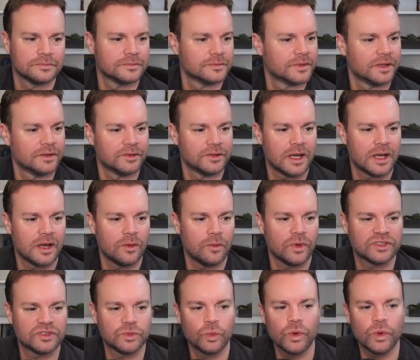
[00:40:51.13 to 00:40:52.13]
Love it.
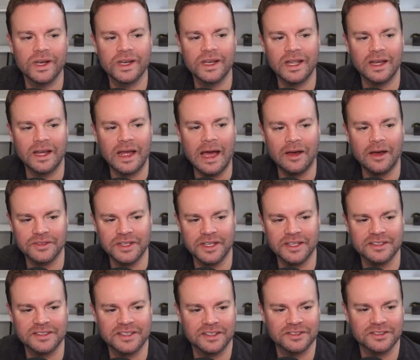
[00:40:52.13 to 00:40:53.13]
What's one
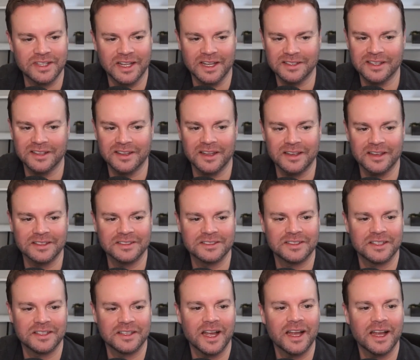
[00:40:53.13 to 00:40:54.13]
outdated sales tactic that needs
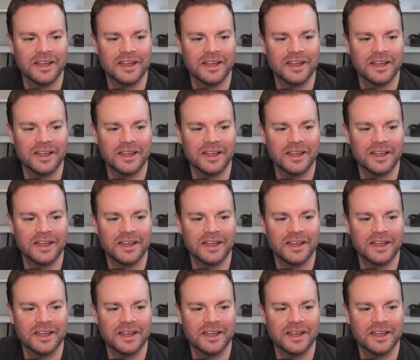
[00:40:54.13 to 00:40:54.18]
to die?